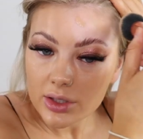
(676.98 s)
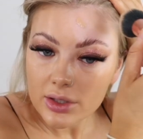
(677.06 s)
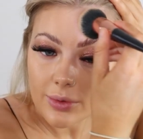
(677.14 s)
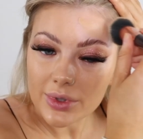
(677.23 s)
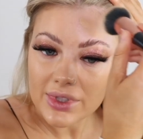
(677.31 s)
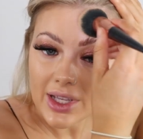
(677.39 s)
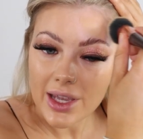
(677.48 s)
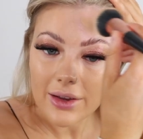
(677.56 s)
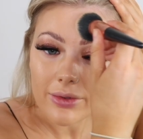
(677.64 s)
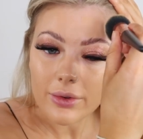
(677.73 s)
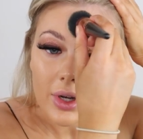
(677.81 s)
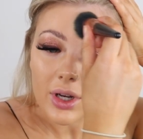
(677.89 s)
So what's
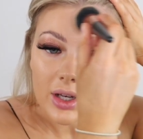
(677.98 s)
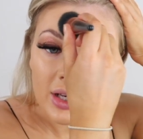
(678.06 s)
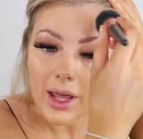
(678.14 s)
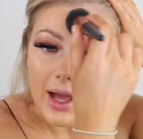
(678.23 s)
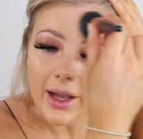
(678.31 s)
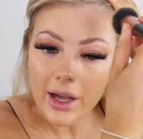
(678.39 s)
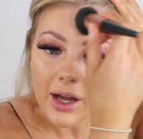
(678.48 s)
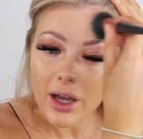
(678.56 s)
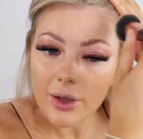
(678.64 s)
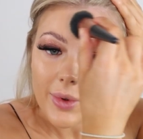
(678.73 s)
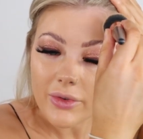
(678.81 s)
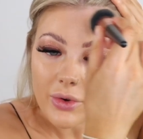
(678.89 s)
everyone like? I
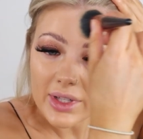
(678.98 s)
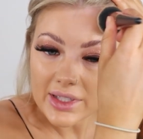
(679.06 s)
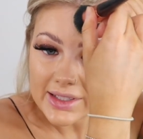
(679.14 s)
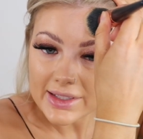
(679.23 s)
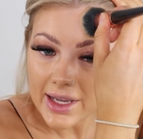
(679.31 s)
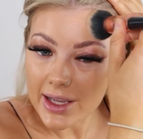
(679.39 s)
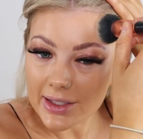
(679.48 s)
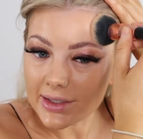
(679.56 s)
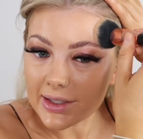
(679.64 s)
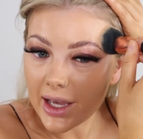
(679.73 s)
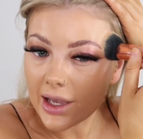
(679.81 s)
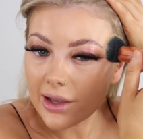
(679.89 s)
hope everyone's staying
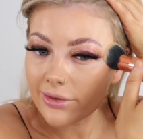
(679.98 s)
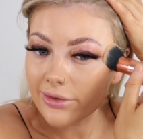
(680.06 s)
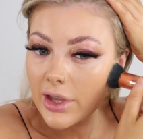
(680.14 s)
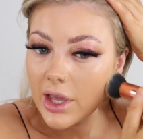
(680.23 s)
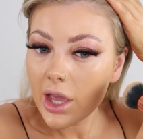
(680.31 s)
safe.